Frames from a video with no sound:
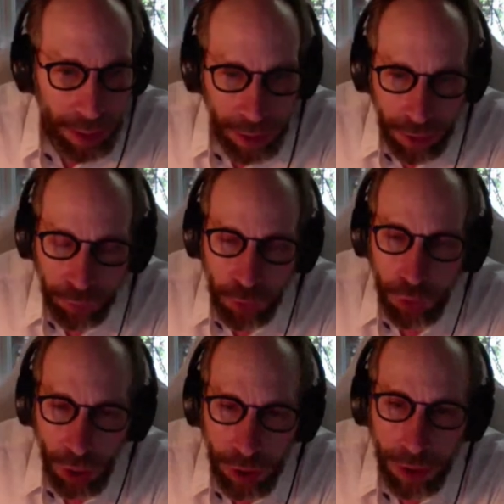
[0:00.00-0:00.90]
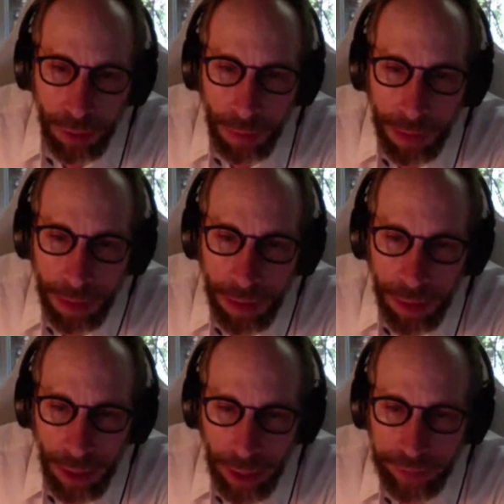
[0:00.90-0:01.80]
If you look
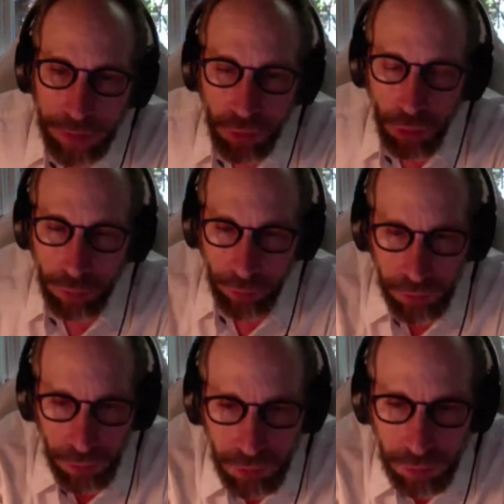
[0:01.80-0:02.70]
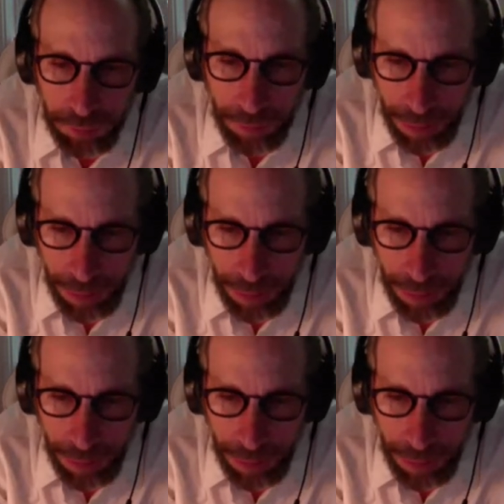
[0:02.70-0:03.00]
at these universes,